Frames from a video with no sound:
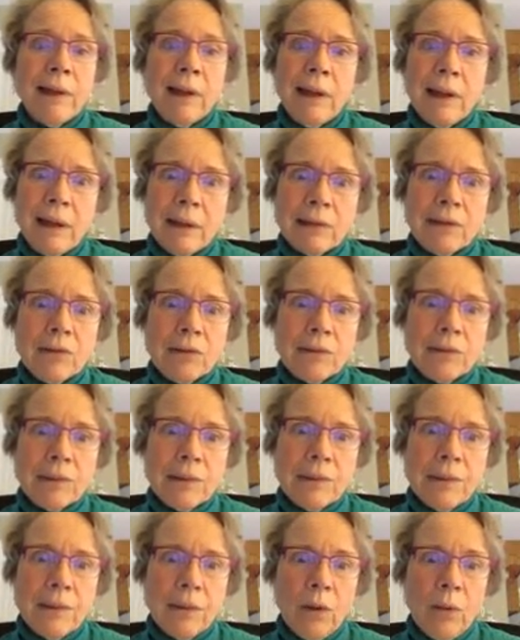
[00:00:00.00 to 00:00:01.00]
that extra
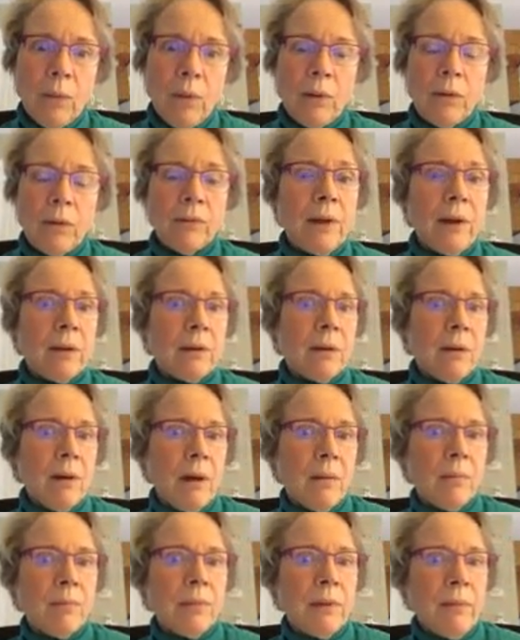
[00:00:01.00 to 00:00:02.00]
syllable, not
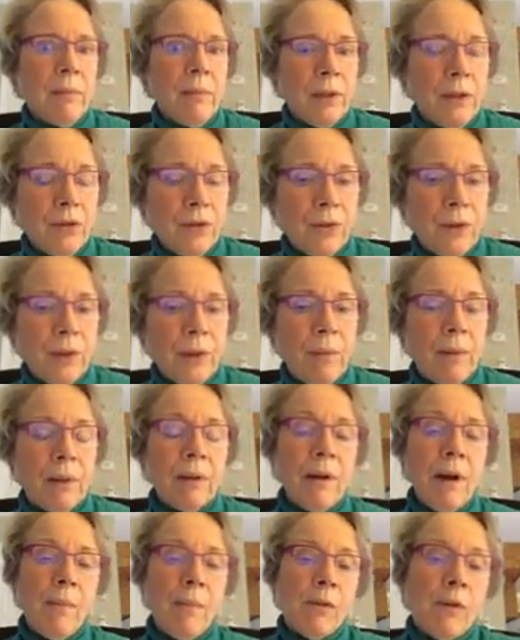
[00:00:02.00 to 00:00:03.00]
complementary, but
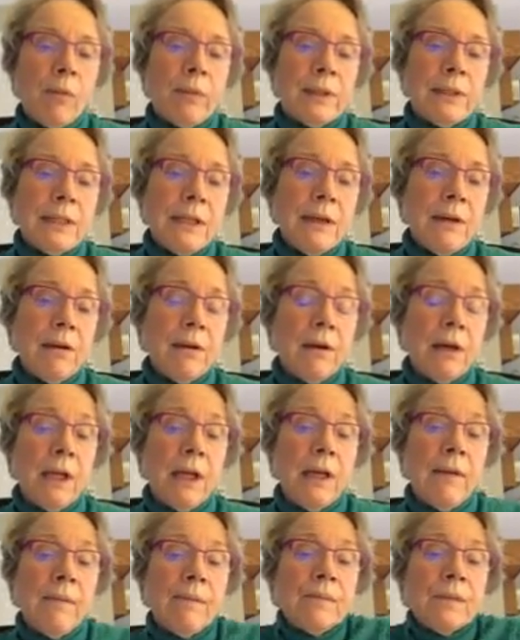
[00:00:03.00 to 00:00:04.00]

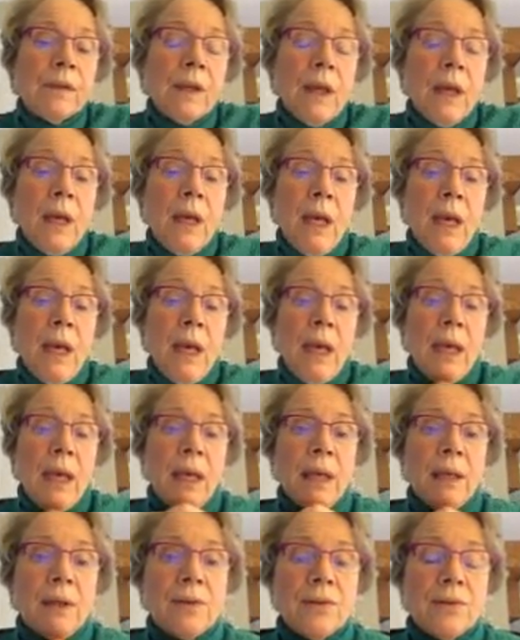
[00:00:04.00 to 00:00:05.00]
complementarity,
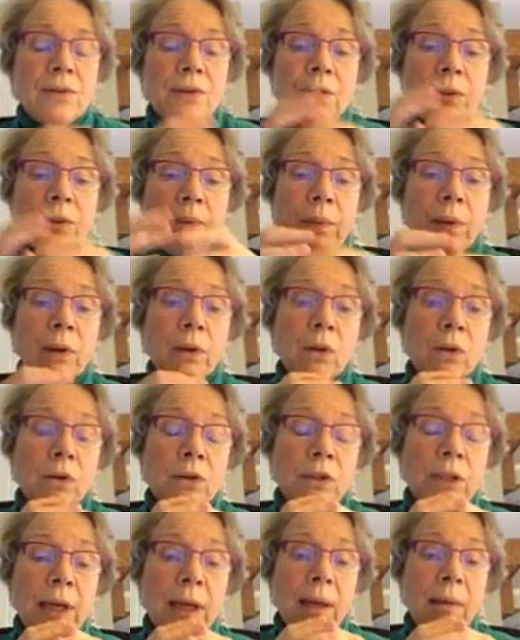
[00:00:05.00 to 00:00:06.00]
is to
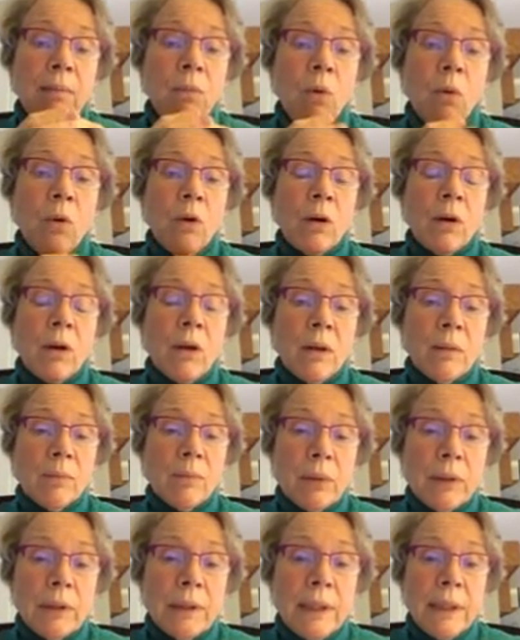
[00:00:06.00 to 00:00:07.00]
build a more
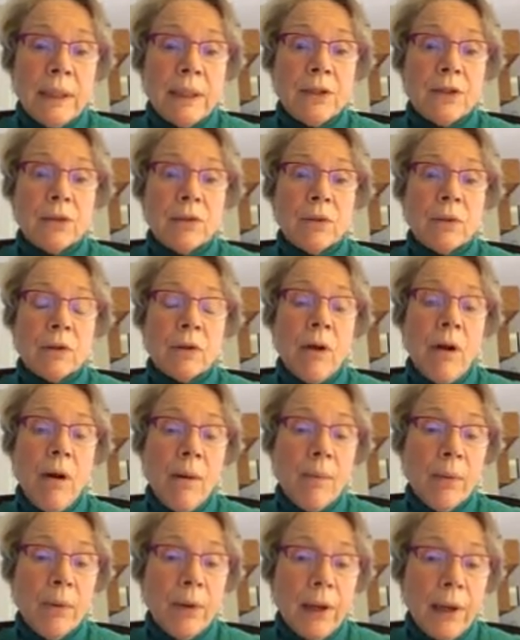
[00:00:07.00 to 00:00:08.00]
complete or
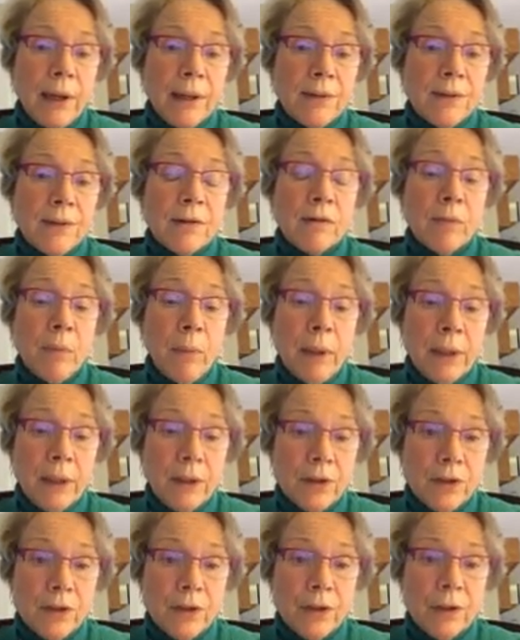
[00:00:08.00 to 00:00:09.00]
comprehensive
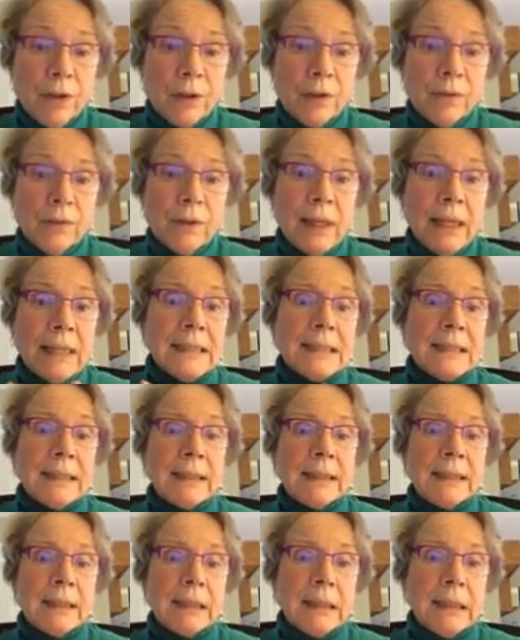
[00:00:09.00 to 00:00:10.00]
picture. That's
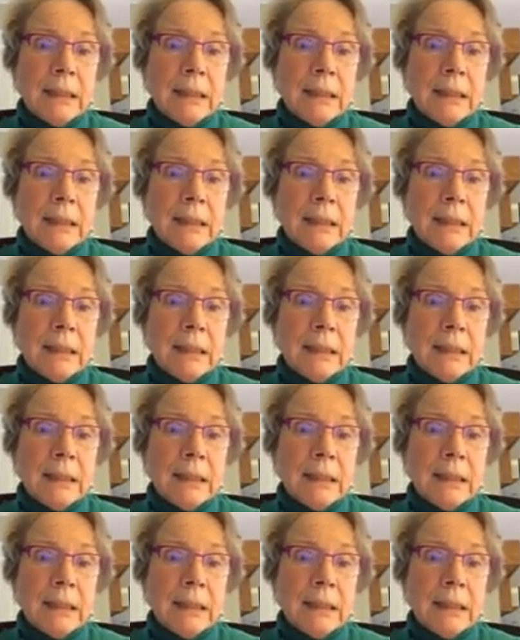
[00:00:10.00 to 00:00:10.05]
the